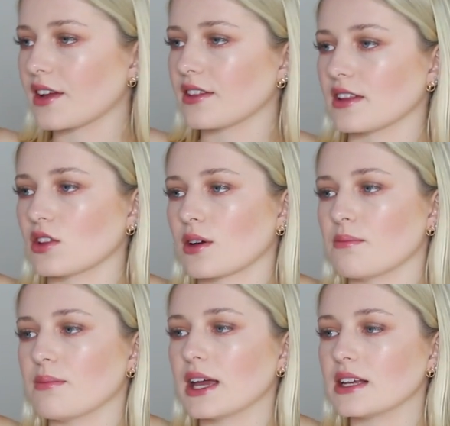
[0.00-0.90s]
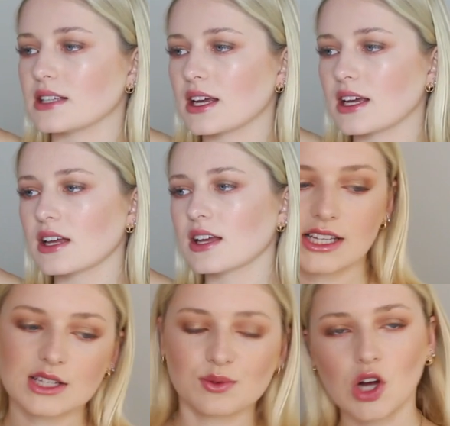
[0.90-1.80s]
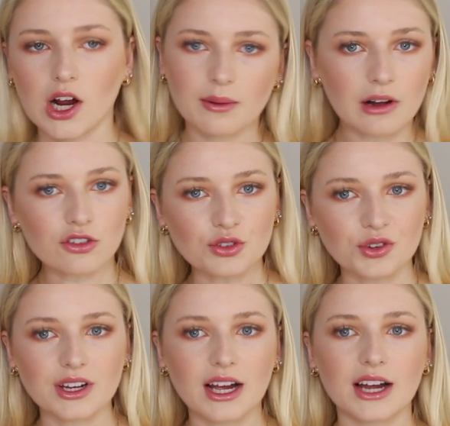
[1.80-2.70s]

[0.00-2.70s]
I think they look amazing. Since we're talking about jewelry,